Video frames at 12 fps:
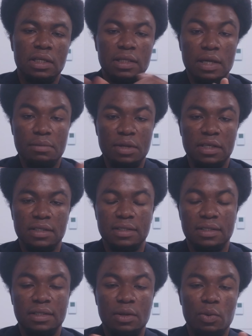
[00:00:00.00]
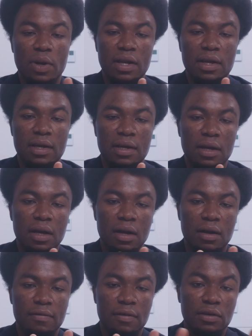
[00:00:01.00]
That makes the work
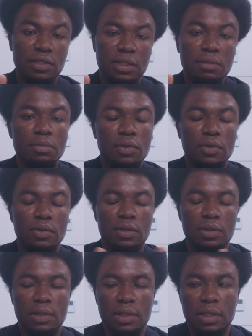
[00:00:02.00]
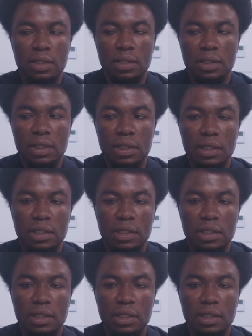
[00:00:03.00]
very simple and